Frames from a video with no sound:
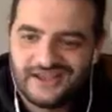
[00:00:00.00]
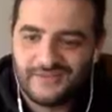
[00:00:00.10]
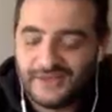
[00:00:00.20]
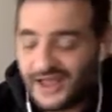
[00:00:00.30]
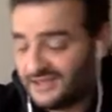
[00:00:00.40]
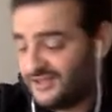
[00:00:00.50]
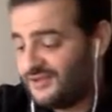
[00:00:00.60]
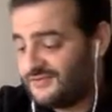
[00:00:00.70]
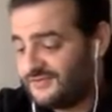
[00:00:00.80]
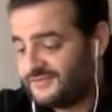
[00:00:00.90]
I mean, I
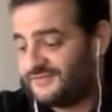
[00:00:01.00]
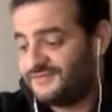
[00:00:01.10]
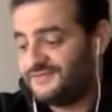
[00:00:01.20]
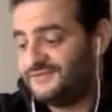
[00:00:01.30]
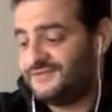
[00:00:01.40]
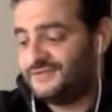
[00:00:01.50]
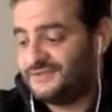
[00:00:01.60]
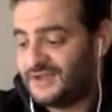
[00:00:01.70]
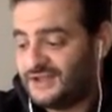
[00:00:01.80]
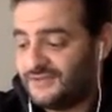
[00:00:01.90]
love
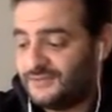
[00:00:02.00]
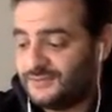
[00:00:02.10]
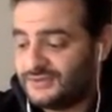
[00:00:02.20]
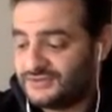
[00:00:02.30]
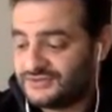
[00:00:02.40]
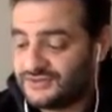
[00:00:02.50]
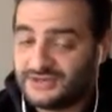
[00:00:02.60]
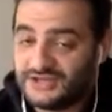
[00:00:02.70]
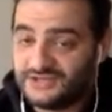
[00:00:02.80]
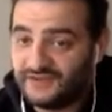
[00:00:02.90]
the Wizards. I'm a
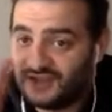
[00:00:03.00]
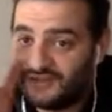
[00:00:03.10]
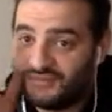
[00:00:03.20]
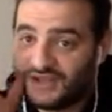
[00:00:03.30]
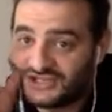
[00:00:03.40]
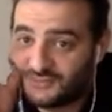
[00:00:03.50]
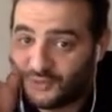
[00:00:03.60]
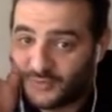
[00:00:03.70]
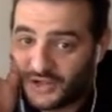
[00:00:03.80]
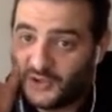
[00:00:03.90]
Knicks fan, but I
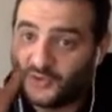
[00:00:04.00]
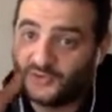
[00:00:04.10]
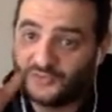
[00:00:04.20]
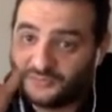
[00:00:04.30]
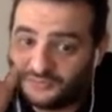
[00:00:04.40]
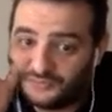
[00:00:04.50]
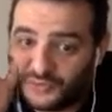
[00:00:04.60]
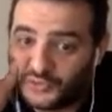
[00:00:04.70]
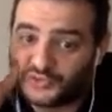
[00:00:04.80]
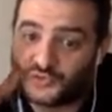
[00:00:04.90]
support my local
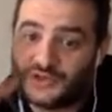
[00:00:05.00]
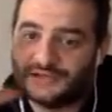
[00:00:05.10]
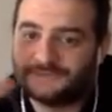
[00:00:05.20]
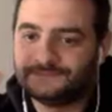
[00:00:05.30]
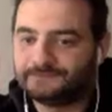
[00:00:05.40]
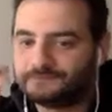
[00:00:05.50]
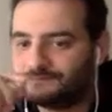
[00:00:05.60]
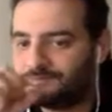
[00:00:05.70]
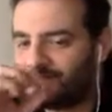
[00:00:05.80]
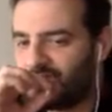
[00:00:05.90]
squad.
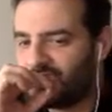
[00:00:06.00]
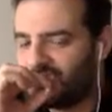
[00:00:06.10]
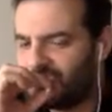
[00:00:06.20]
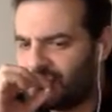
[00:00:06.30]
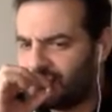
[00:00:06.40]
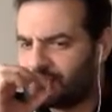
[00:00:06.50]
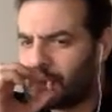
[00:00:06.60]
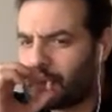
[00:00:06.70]
Um,